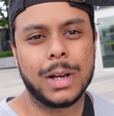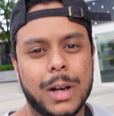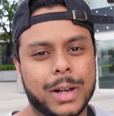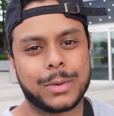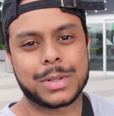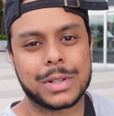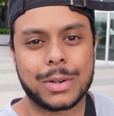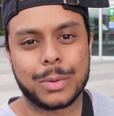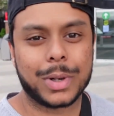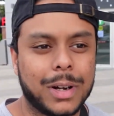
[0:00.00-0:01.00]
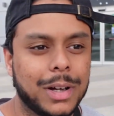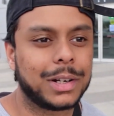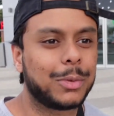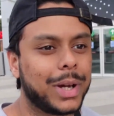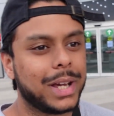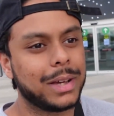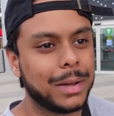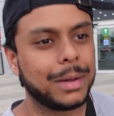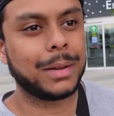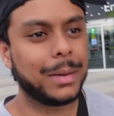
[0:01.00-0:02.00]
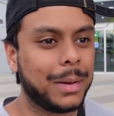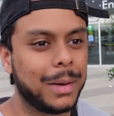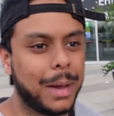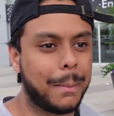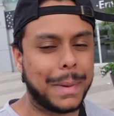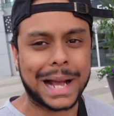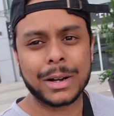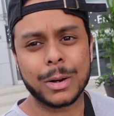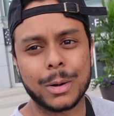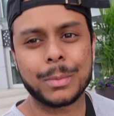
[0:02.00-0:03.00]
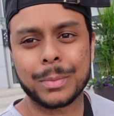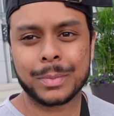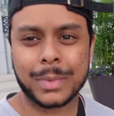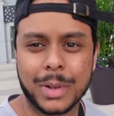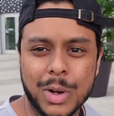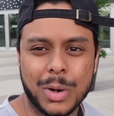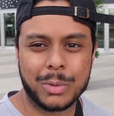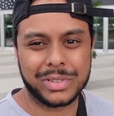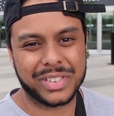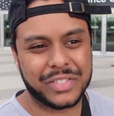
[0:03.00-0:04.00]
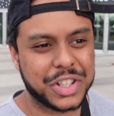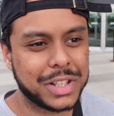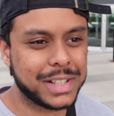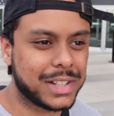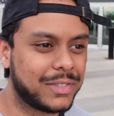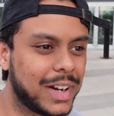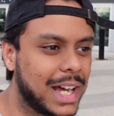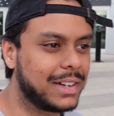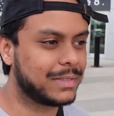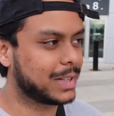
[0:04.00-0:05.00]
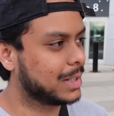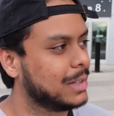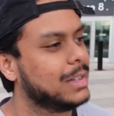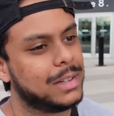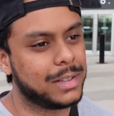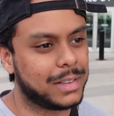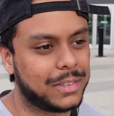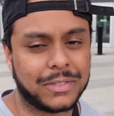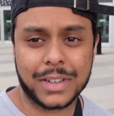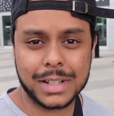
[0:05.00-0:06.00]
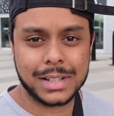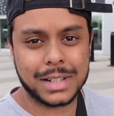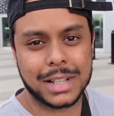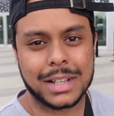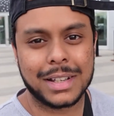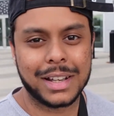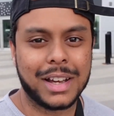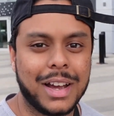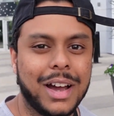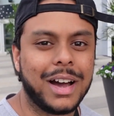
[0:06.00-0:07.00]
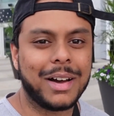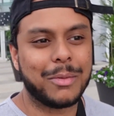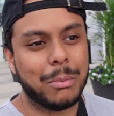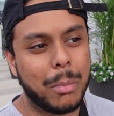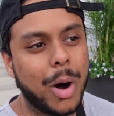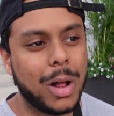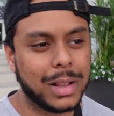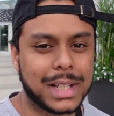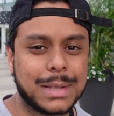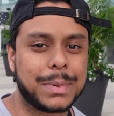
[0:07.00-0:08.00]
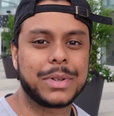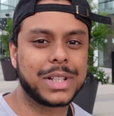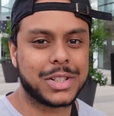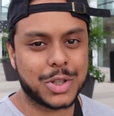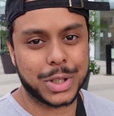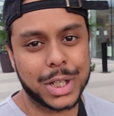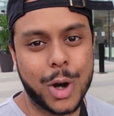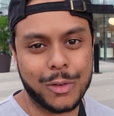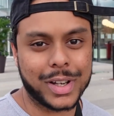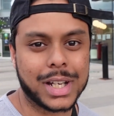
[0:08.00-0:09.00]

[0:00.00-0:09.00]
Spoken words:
Okay, so we're on our way back home. We've officially survived the first mall experience during COVID,